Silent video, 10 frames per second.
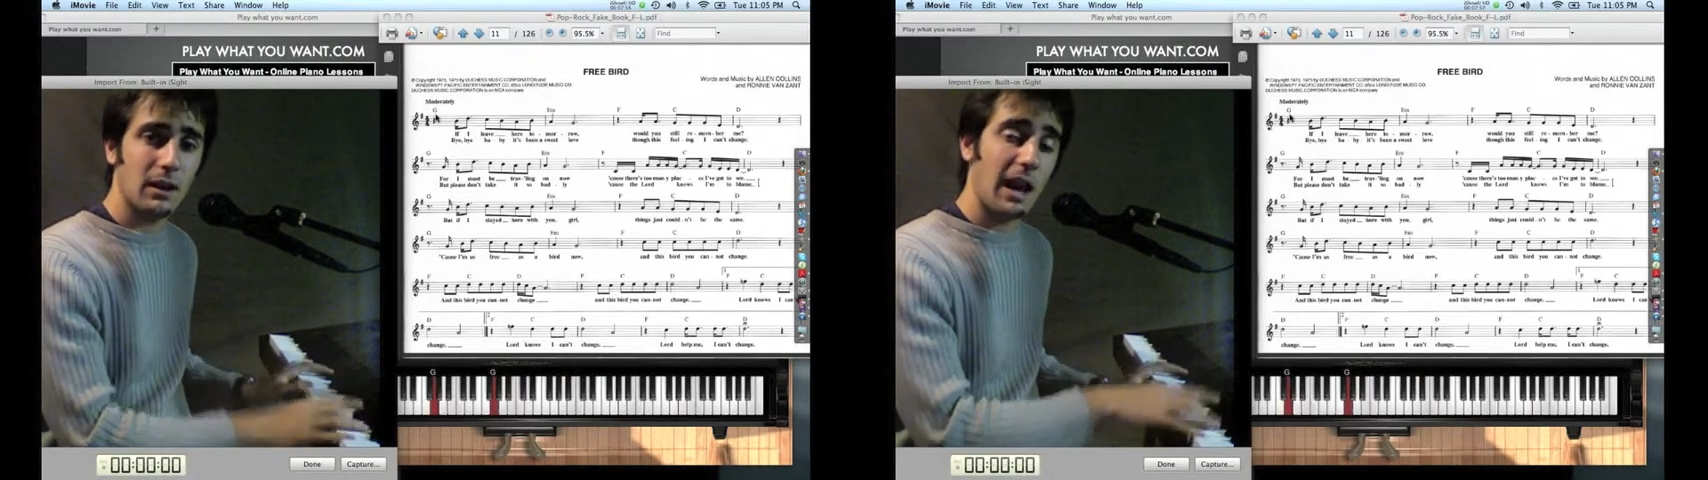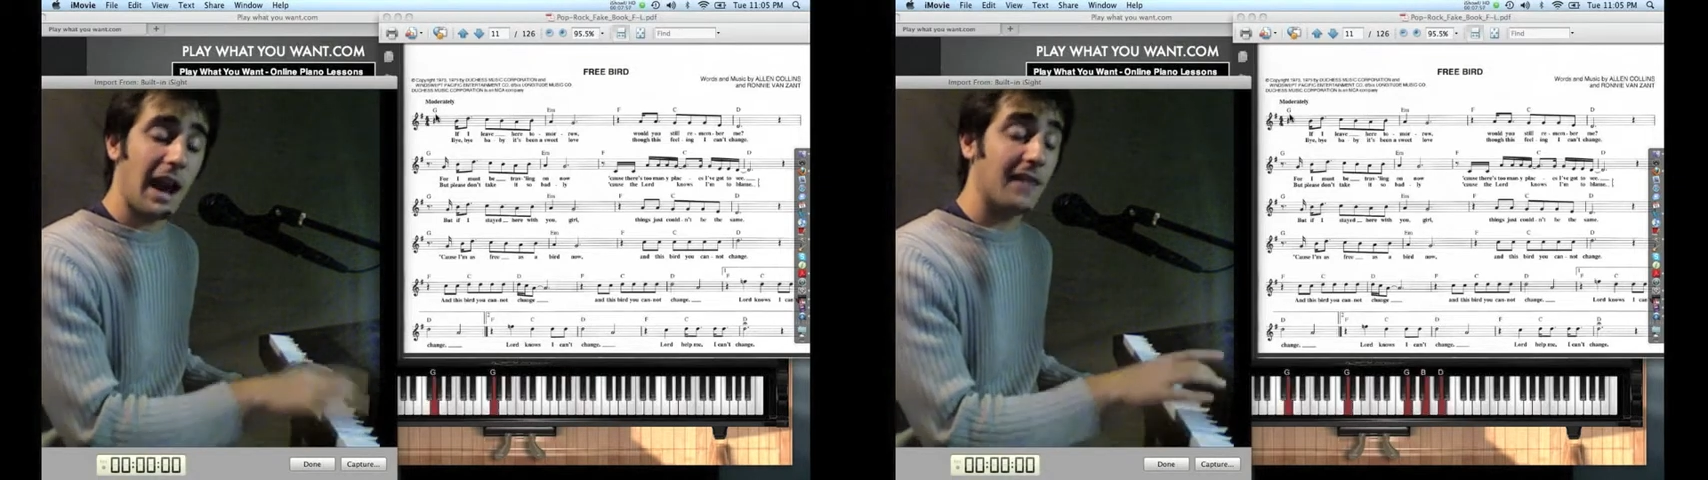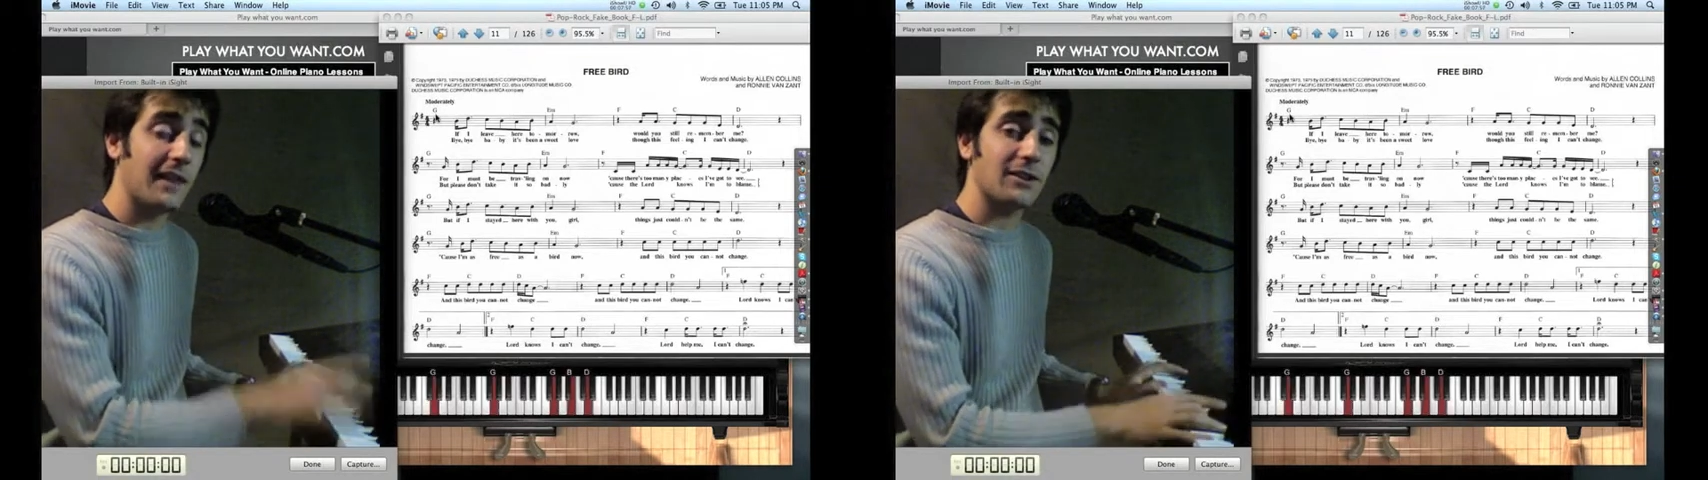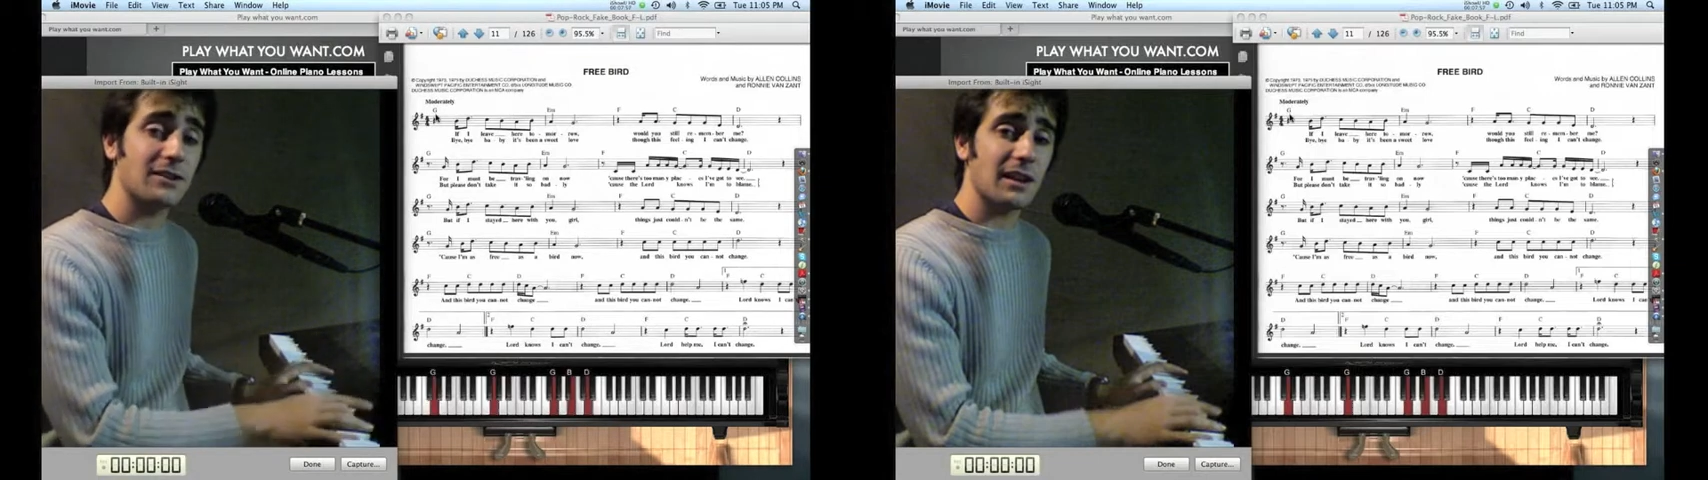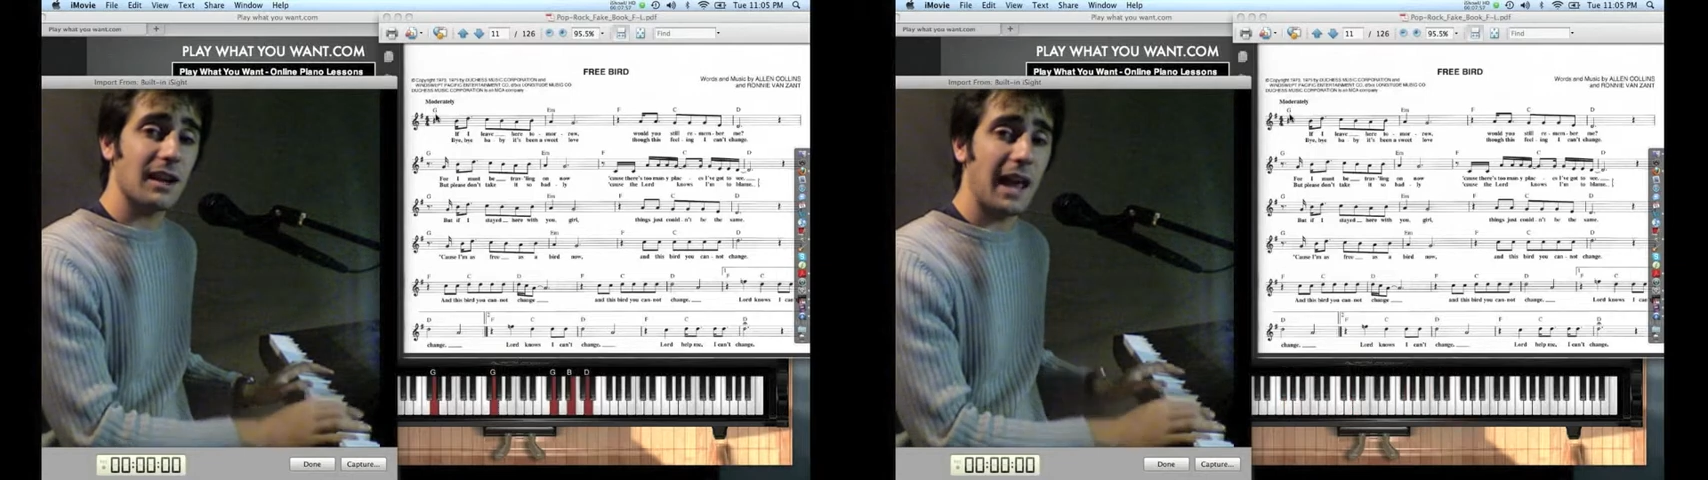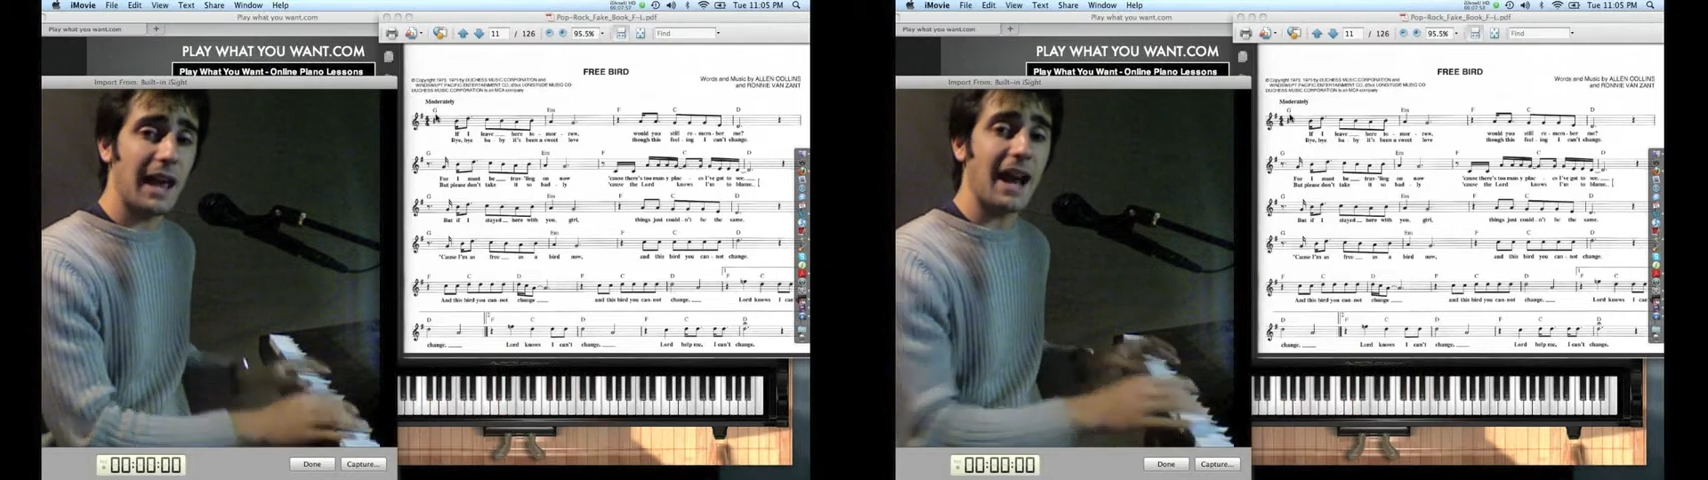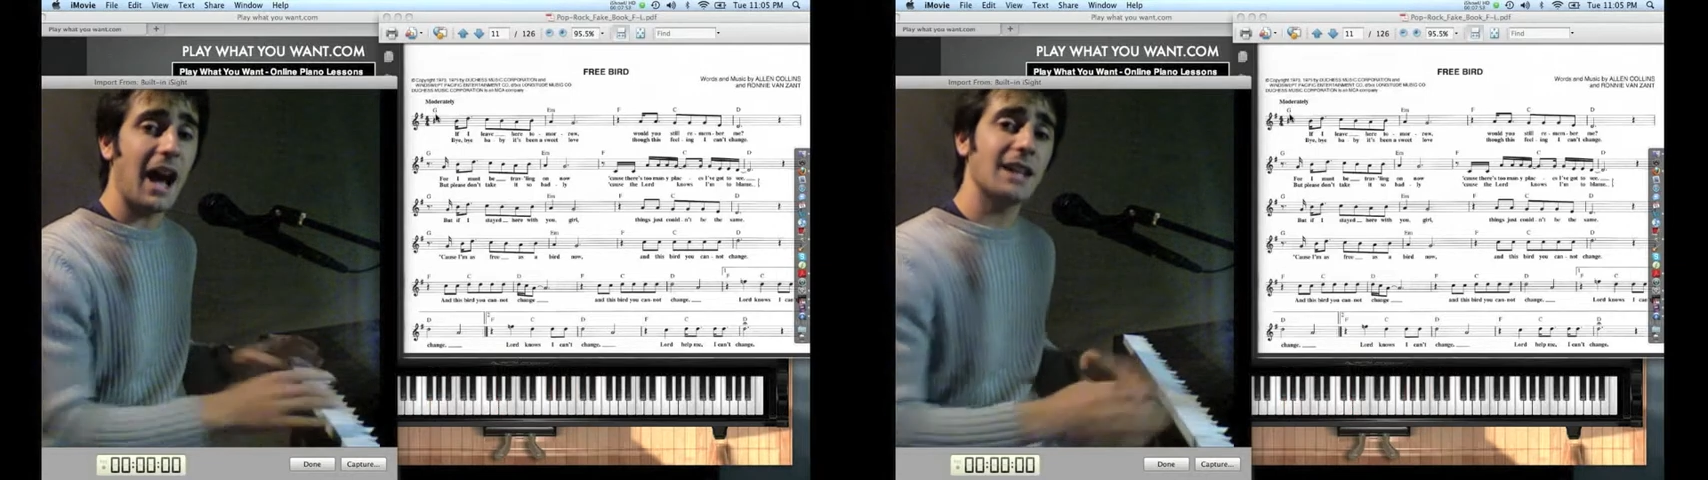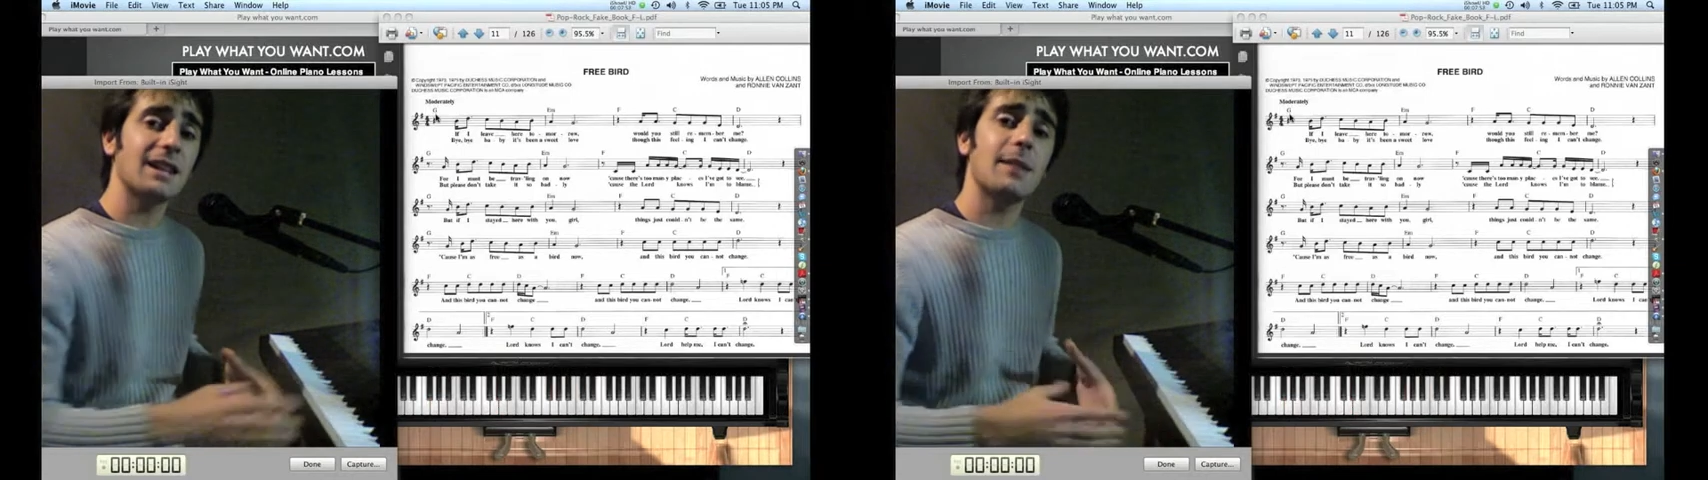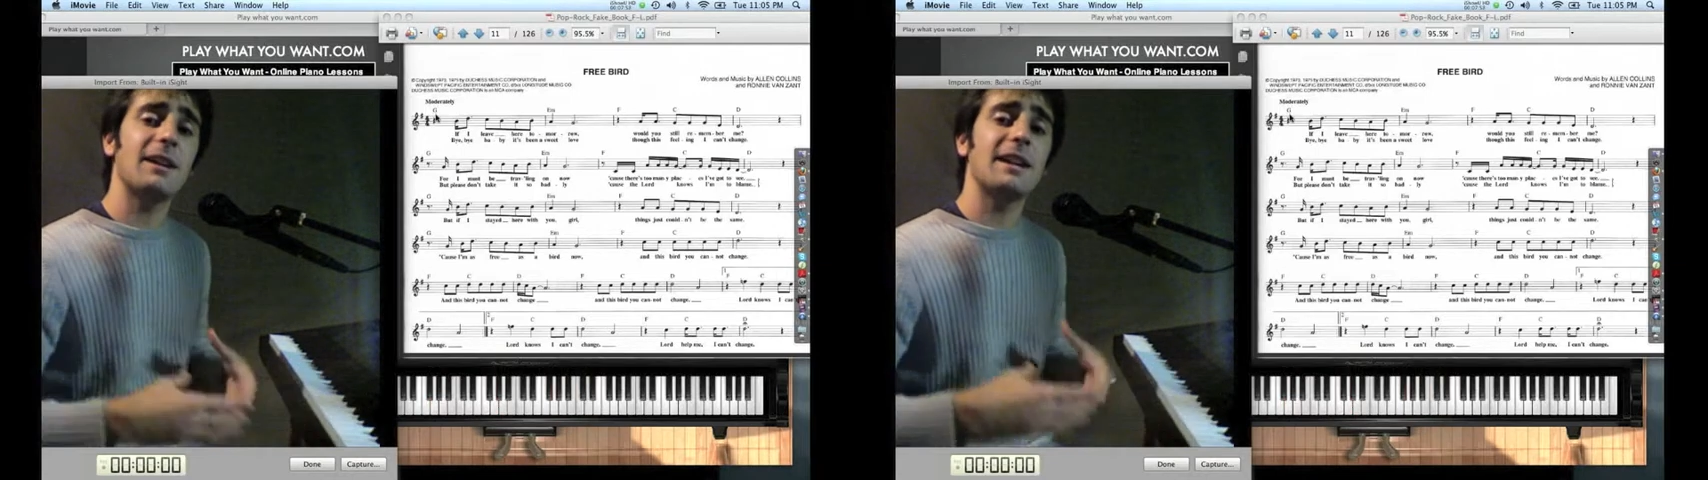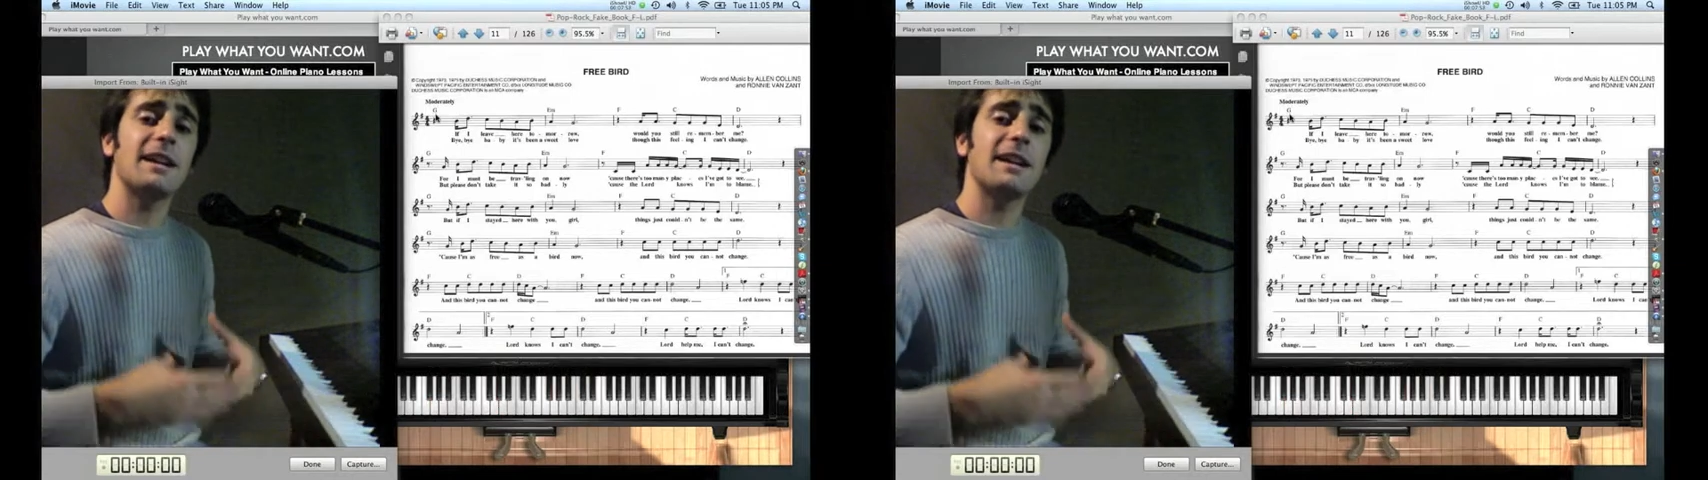And there's an unlimited